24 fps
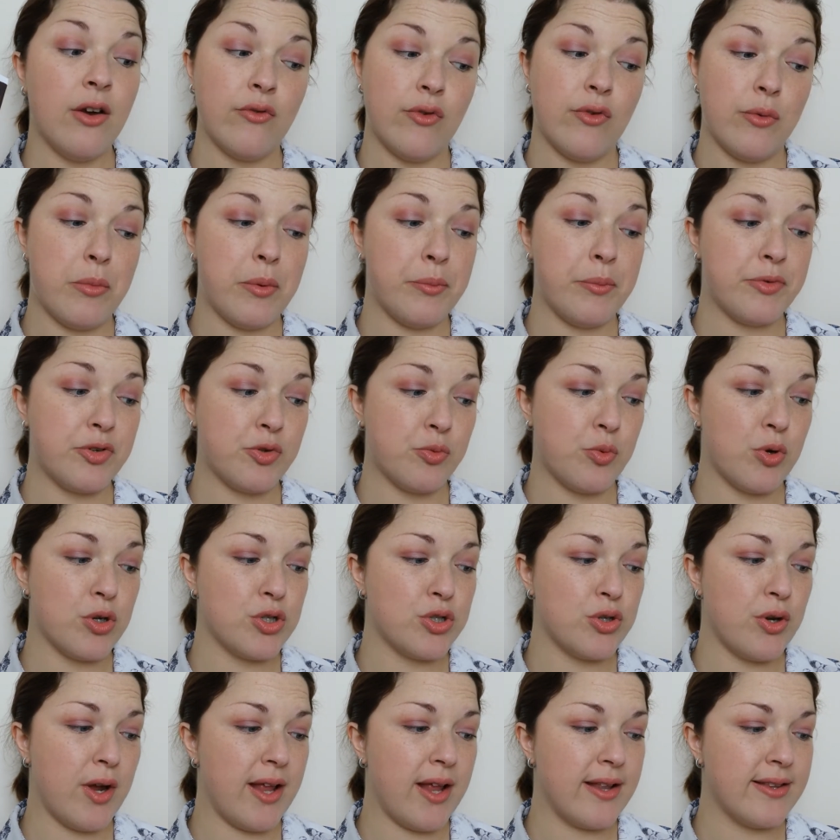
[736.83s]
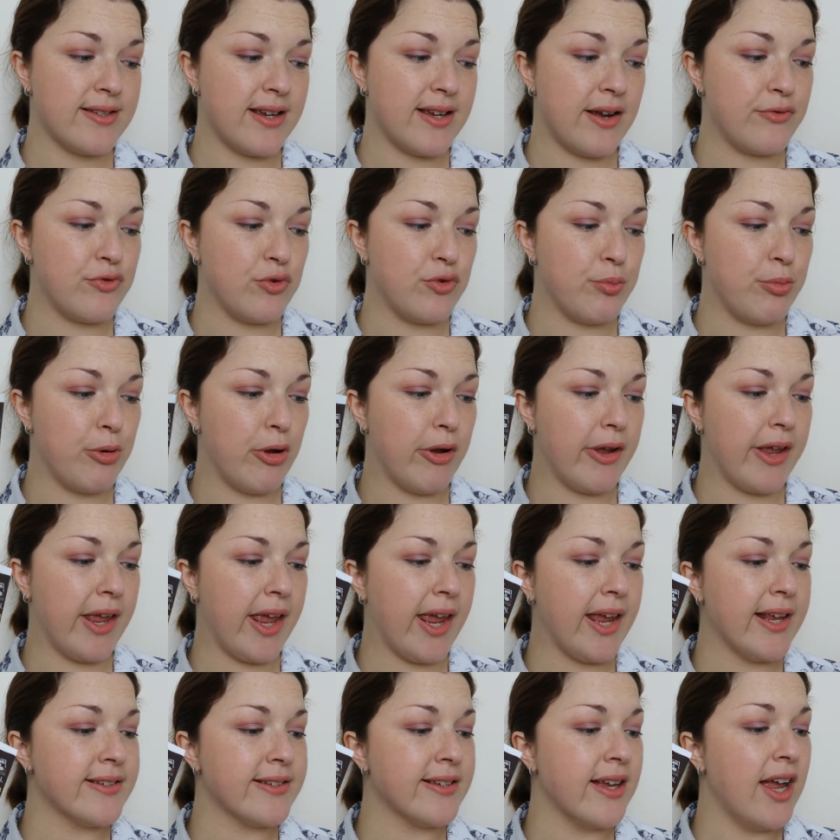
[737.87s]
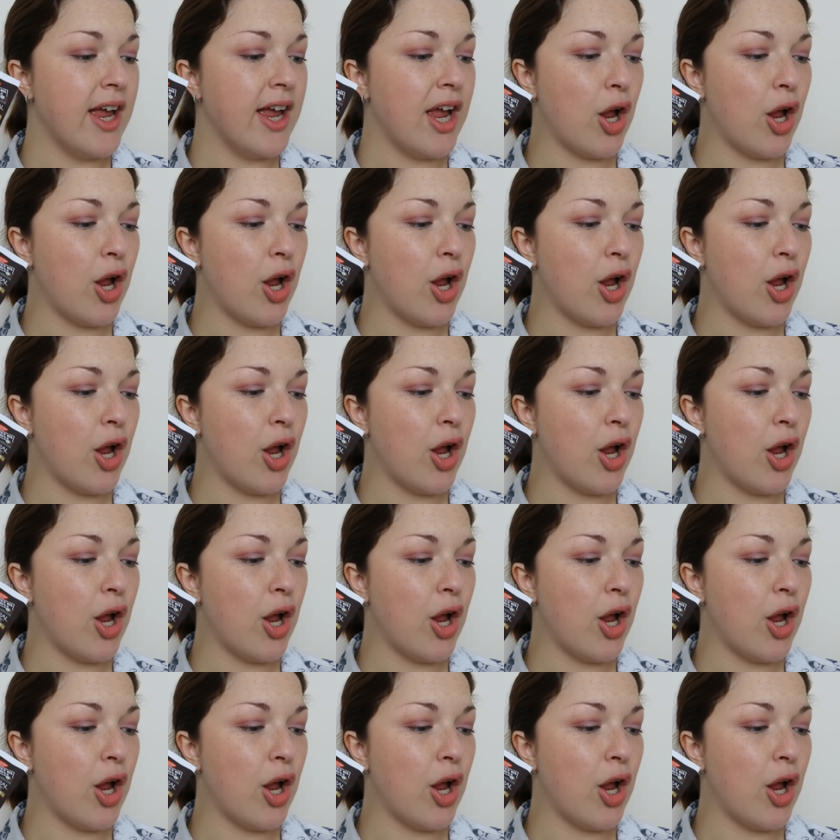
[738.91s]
remember to wash your hands after applying it,